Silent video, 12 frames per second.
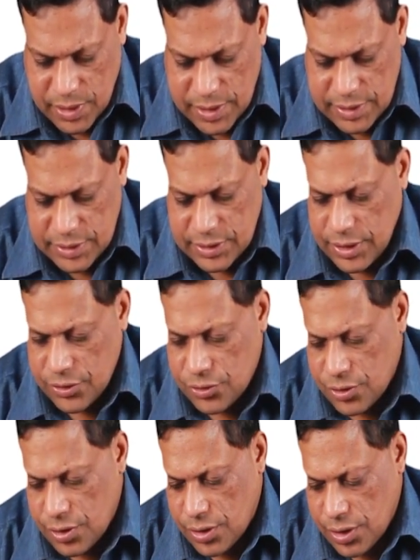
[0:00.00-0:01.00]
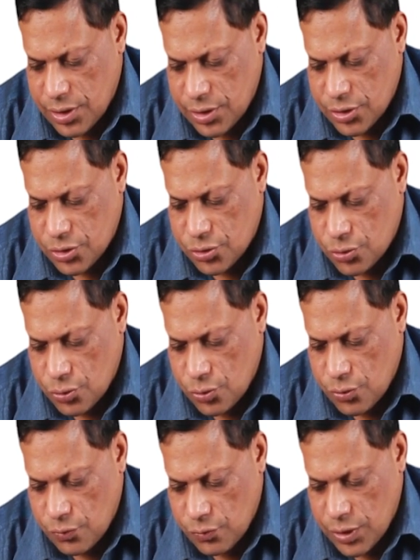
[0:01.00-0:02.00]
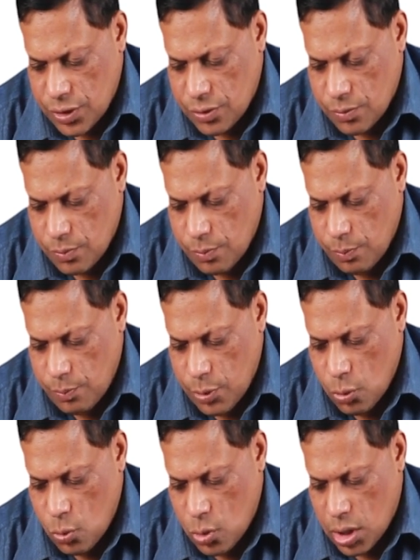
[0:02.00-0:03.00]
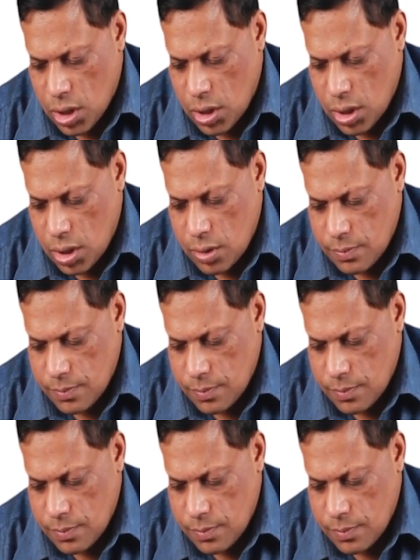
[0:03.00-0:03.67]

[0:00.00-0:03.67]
Insertion, it is shown with blue color.